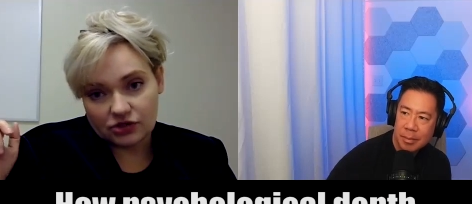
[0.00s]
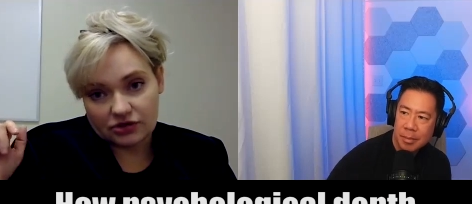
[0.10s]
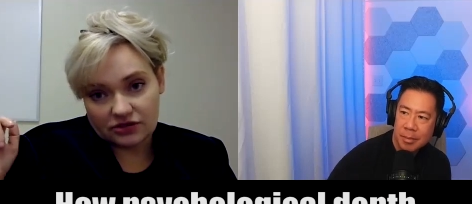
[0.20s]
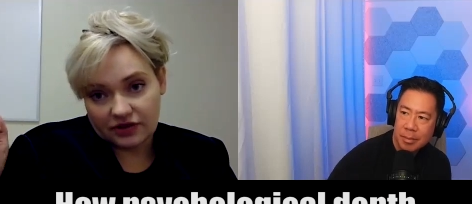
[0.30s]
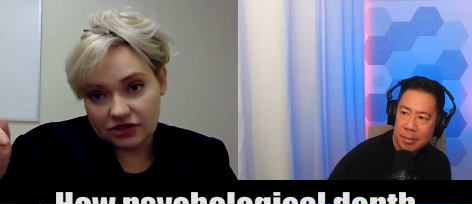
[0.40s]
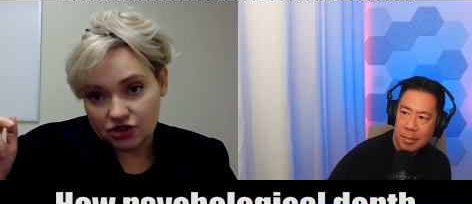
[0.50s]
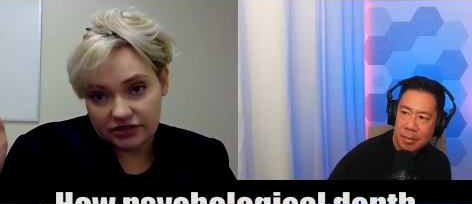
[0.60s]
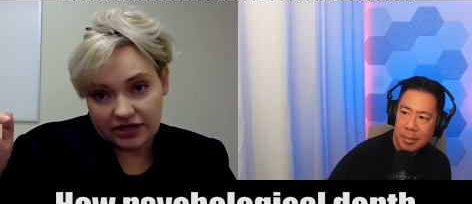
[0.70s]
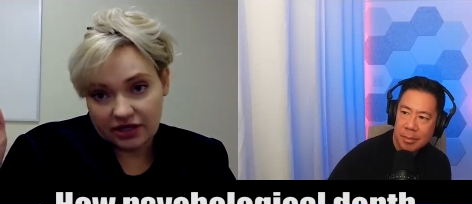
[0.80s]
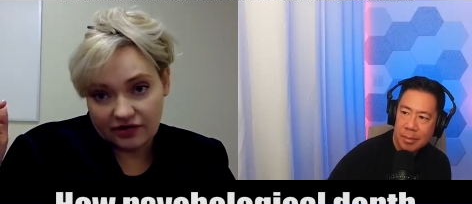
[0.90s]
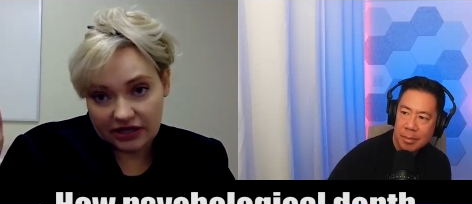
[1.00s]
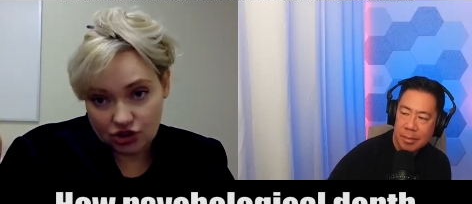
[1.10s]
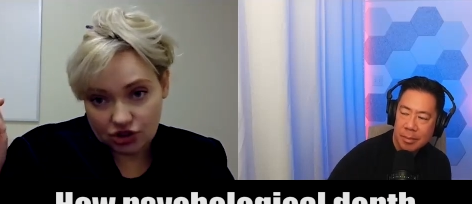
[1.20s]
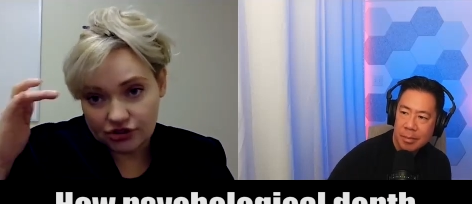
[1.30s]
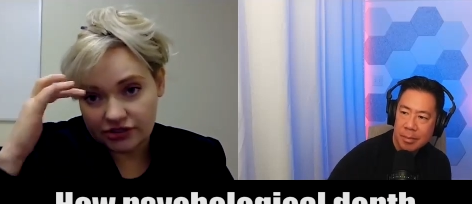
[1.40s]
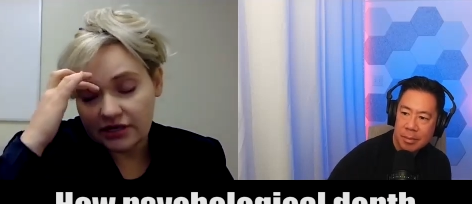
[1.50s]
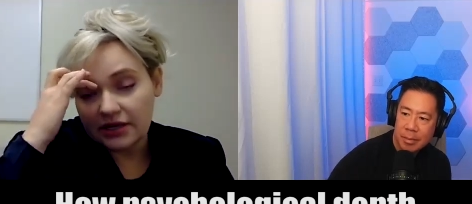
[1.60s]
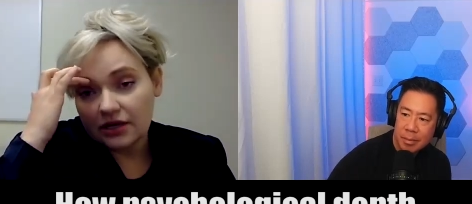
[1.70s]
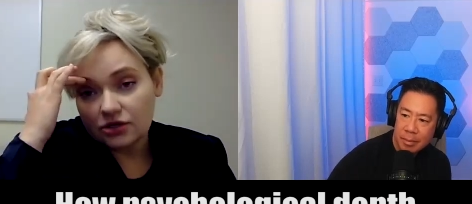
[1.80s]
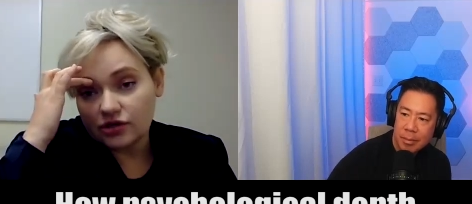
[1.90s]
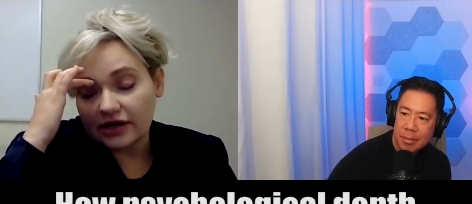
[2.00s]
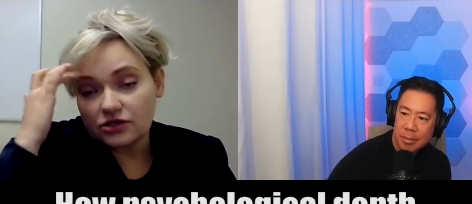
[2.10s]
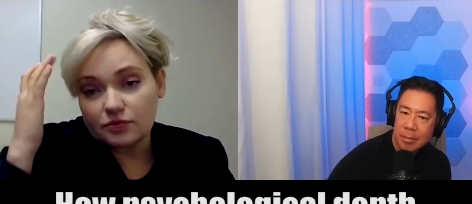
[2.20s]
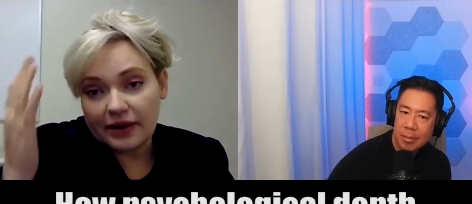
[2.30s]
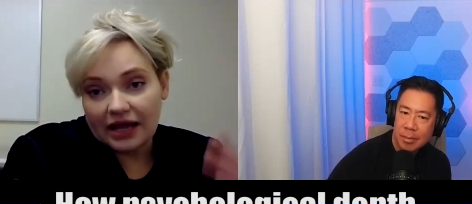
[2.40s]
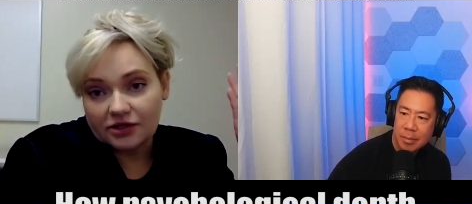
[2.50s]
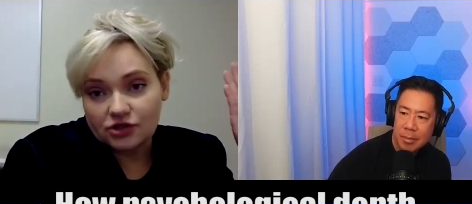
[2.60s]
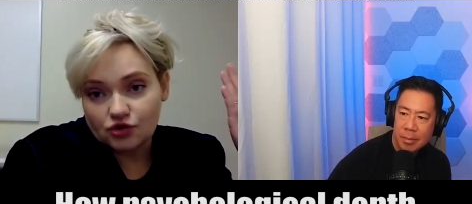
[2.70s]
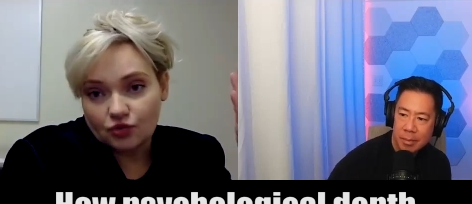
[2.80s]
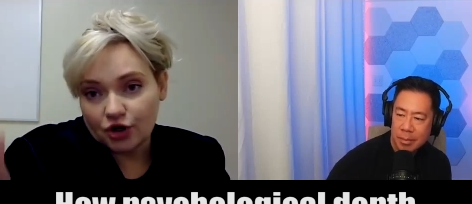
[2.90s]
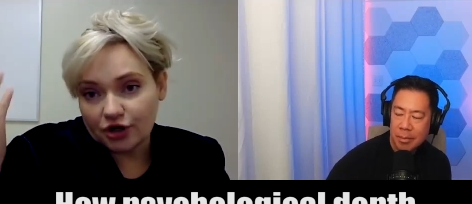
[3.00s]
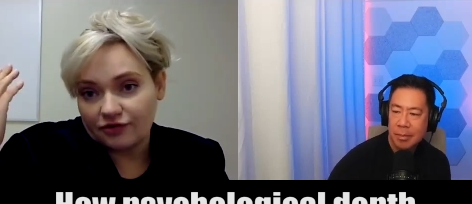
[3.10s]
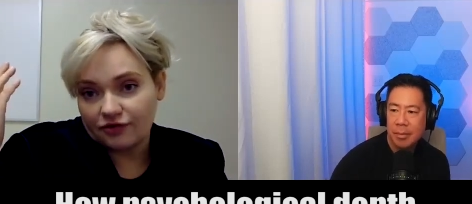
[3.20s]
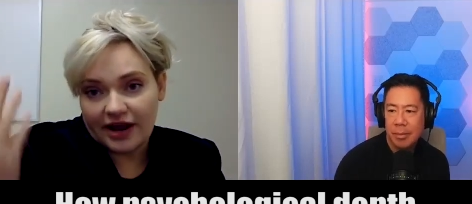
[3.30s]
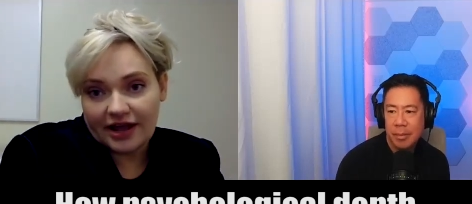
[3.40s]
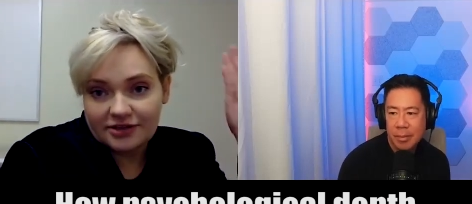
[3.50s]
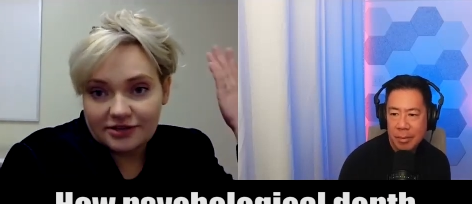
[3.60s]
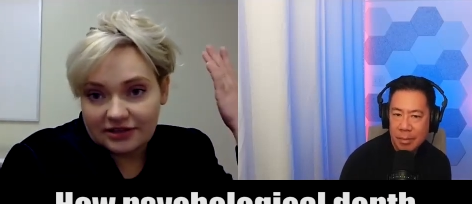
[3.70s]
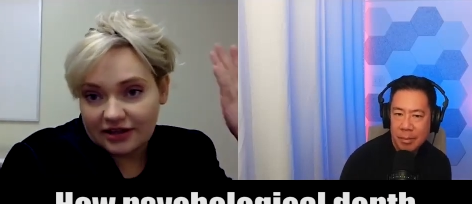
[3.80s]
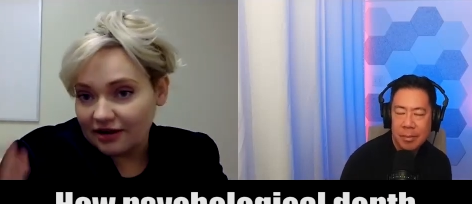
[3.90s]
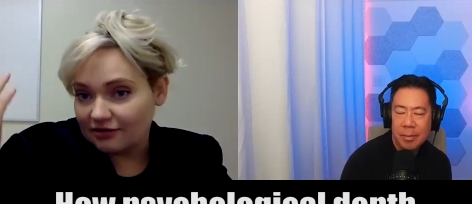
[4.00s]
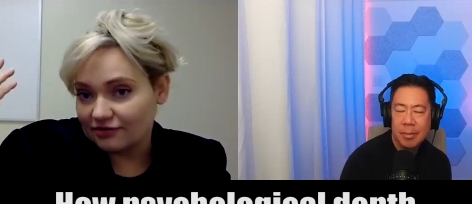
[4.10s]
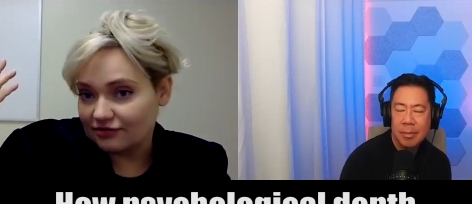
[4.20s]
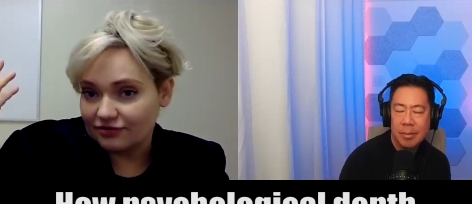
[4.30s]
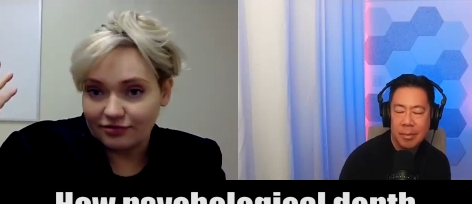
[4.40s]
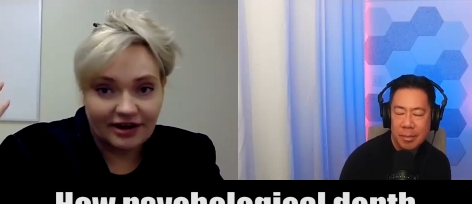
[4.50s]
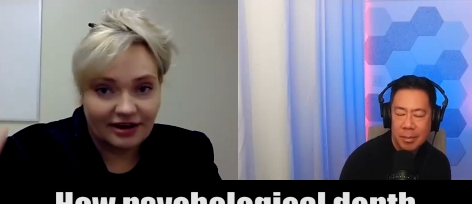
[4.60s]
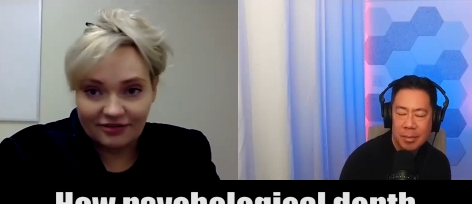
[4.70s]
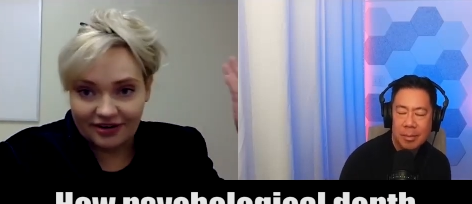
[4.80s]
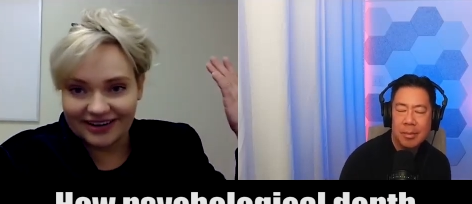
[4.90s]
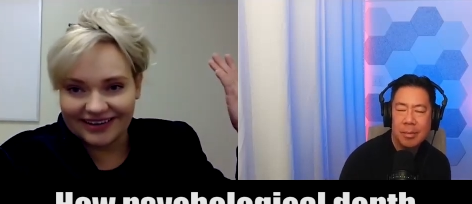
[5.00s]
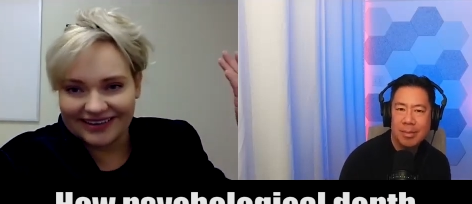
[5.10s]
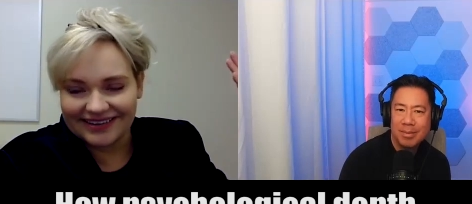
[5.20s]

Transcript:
Speaker 1: all sorts of interesting adventures trying to balance work friends love whatever